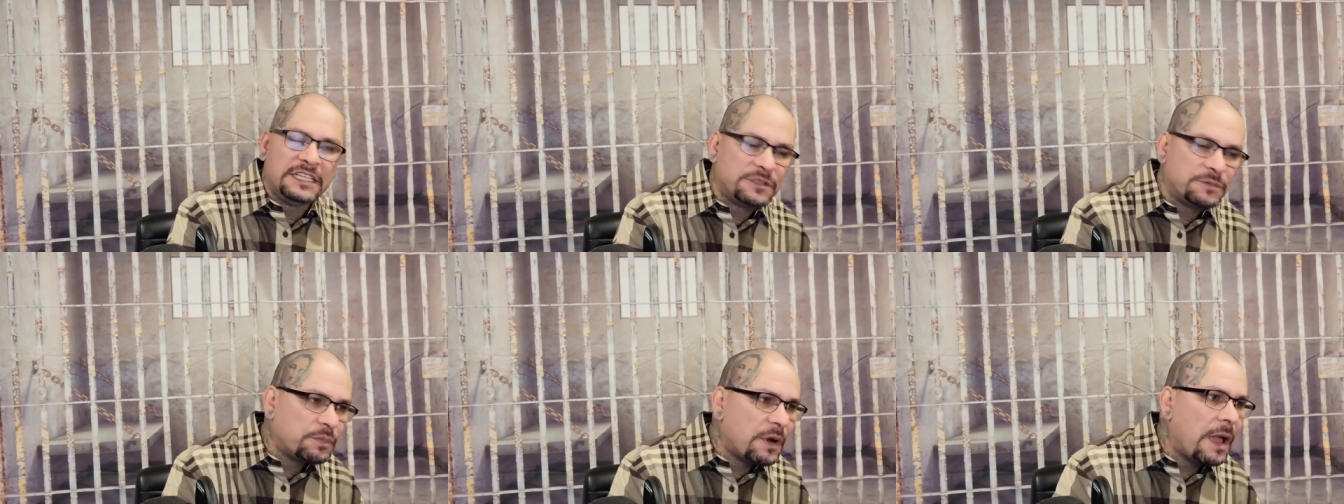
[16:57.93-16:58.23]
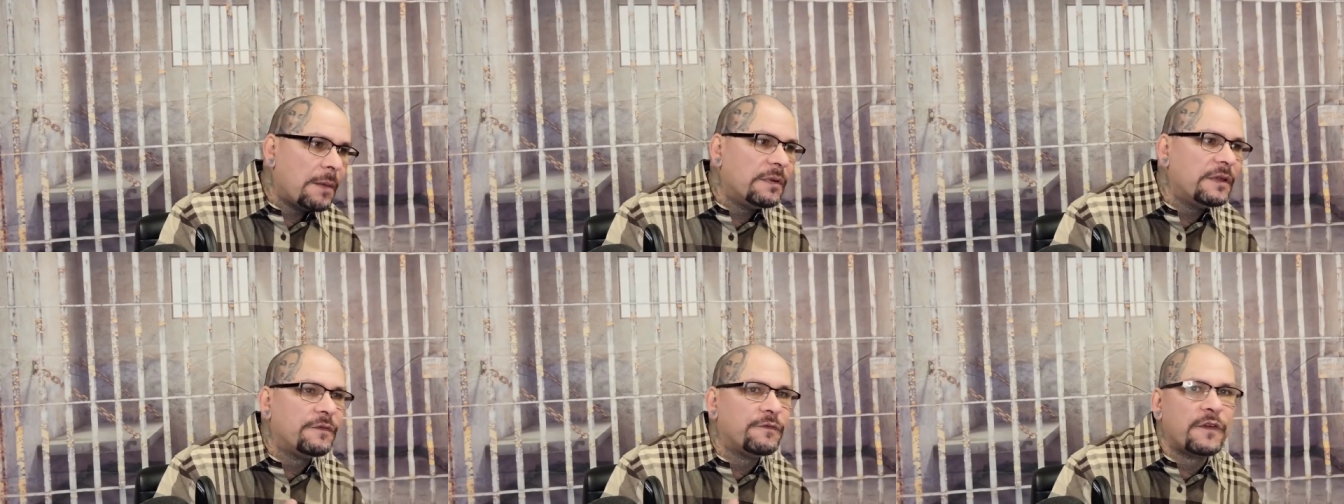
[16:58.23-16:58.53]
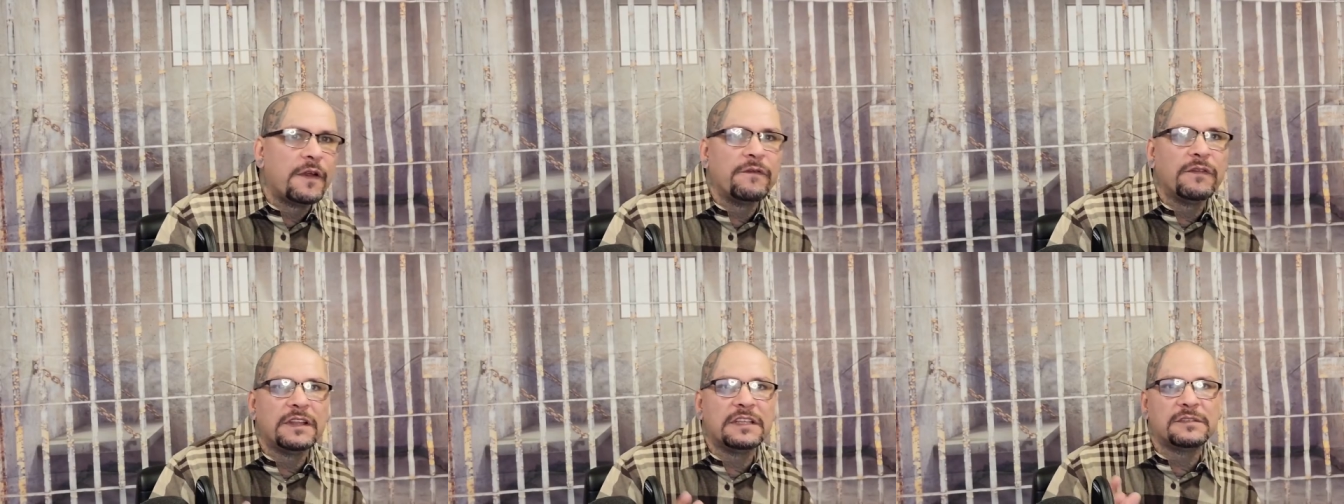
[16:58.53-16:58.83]
It's probably
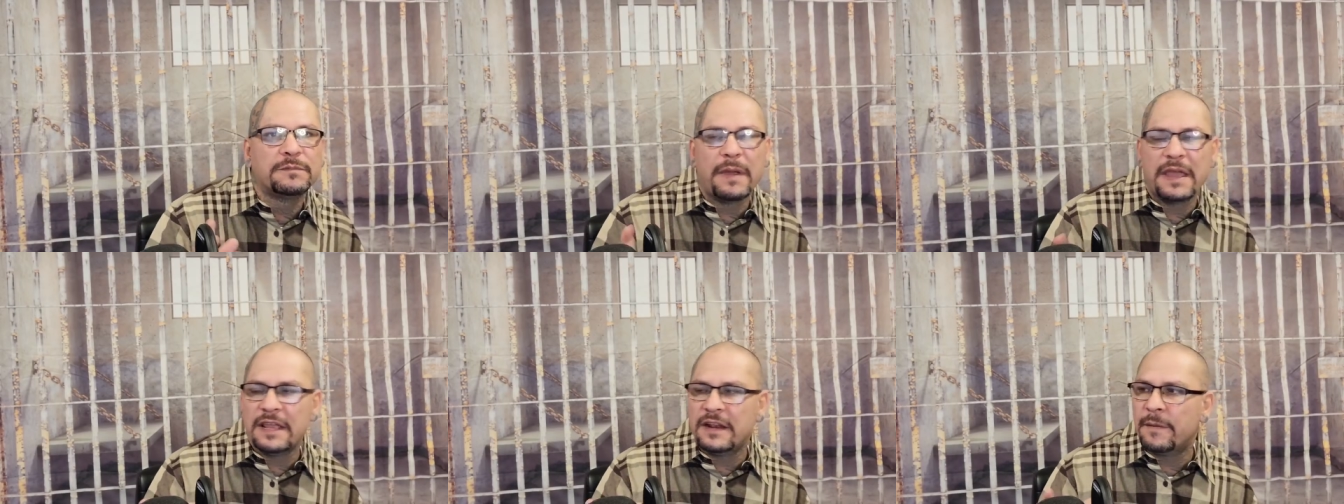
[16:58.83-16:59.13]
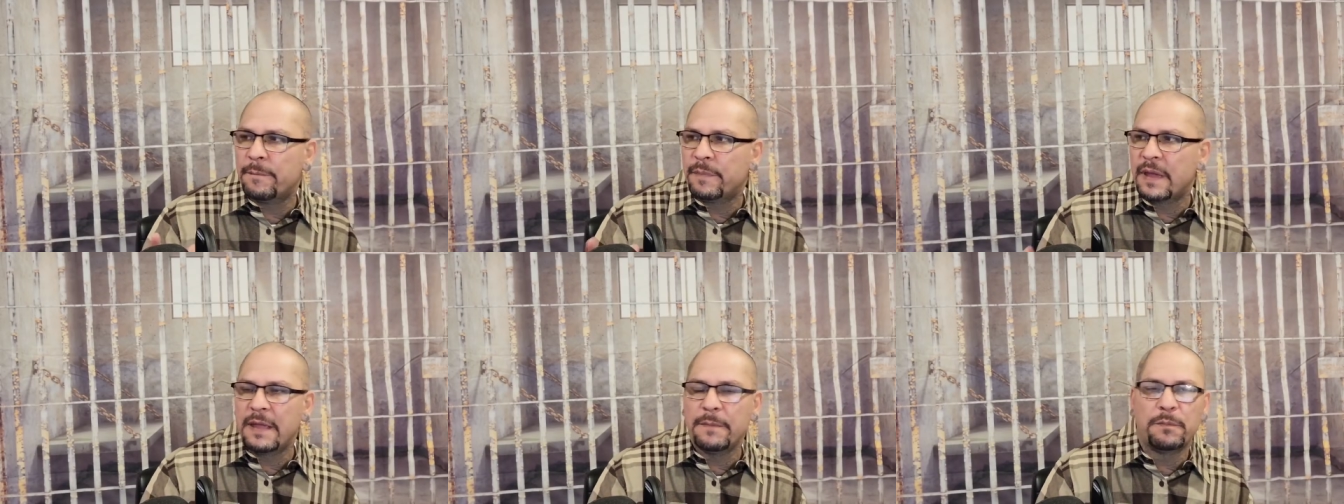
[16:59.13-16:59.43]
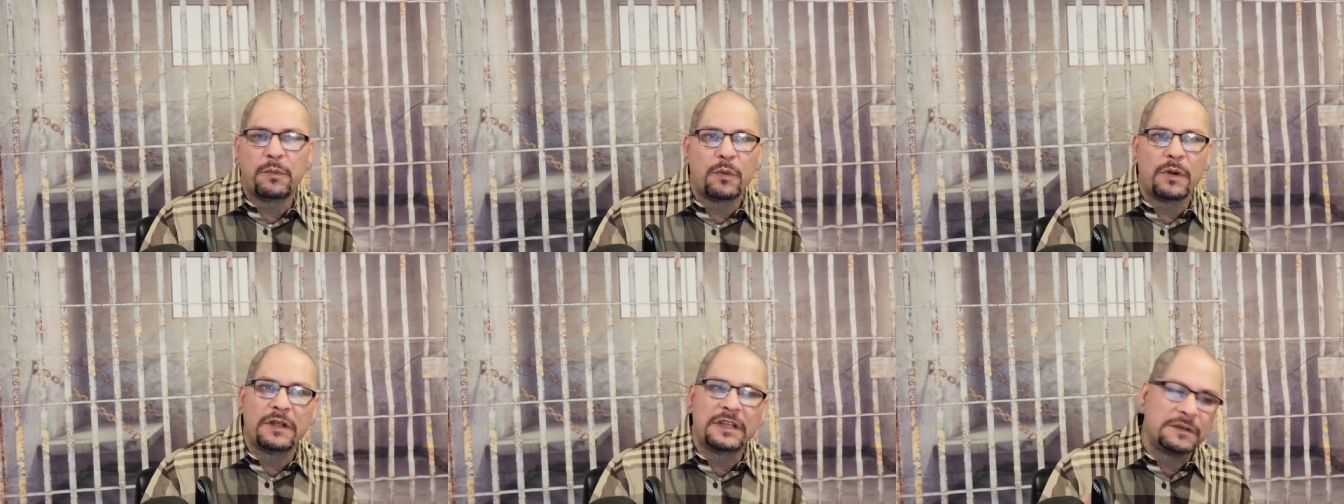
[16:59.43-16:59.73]
frivolous, made up
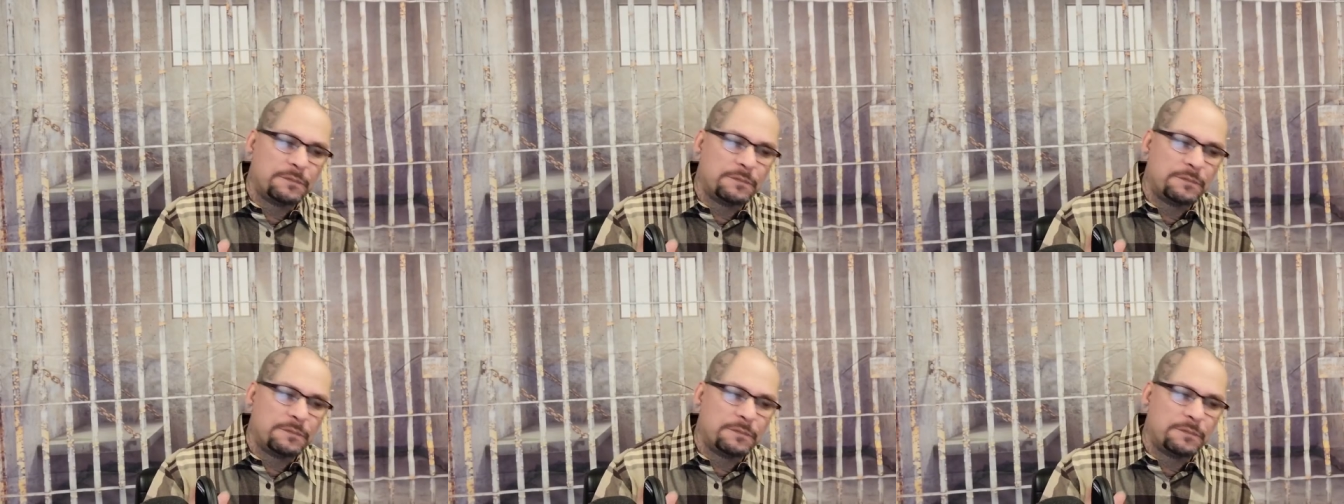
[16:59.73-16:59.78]
paperwork.